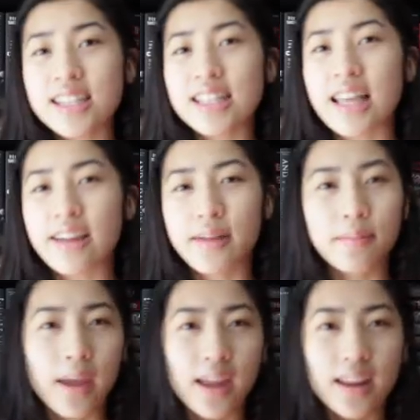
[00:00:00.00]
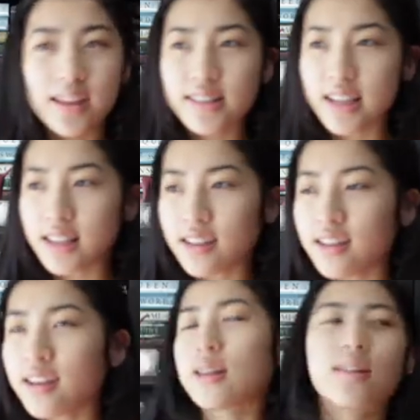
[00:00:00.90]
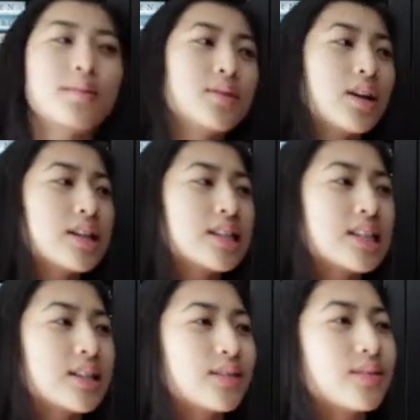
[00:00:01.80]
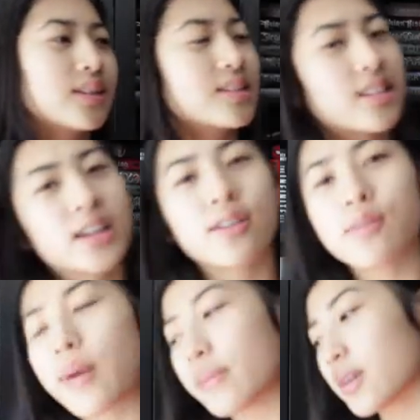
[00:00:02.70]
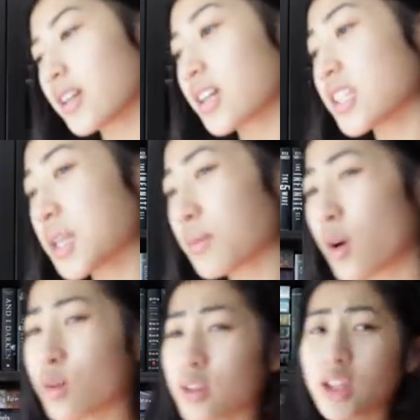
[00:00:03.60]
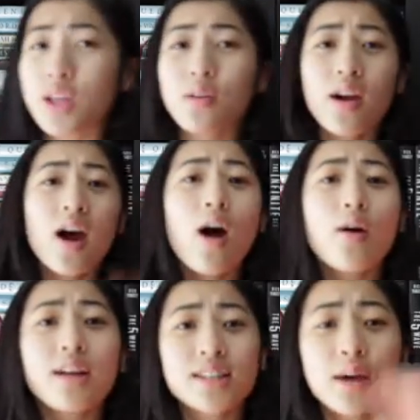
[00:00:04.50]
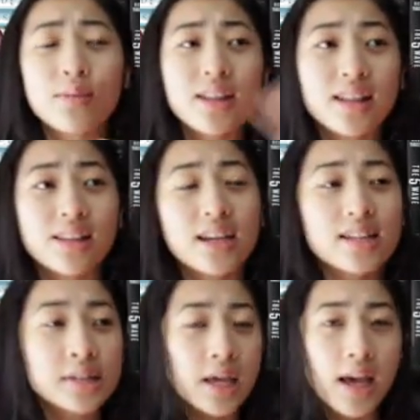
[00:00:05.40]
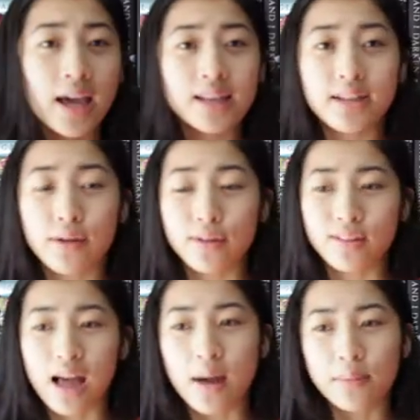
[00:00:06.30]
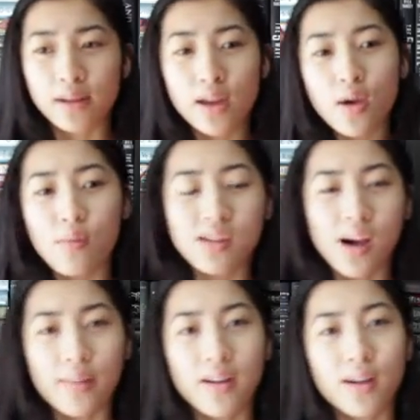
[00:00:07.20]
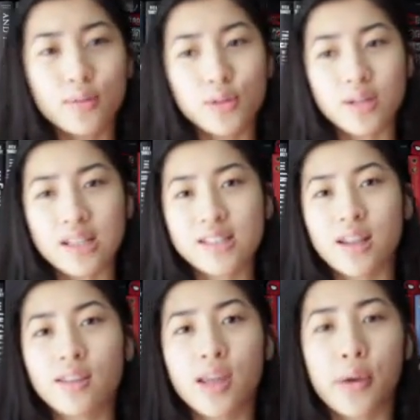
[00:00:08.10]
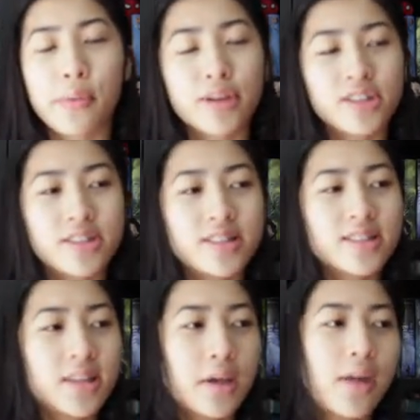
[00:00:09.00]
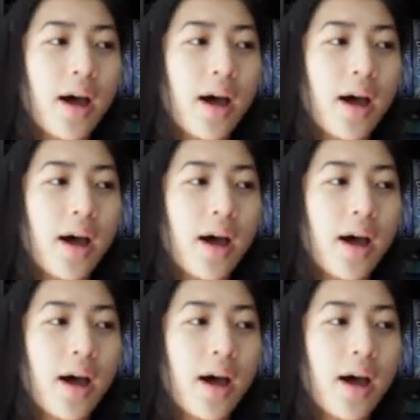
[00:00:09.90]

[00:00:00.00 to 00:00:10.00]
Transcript: he did like mayonnaise, I think. Hold on, let me try to see what else I can remember because they were all really cute. Oh, that time when he like laid his head down on her lap, and when he got back up she was like, suddenly I wish I didn't say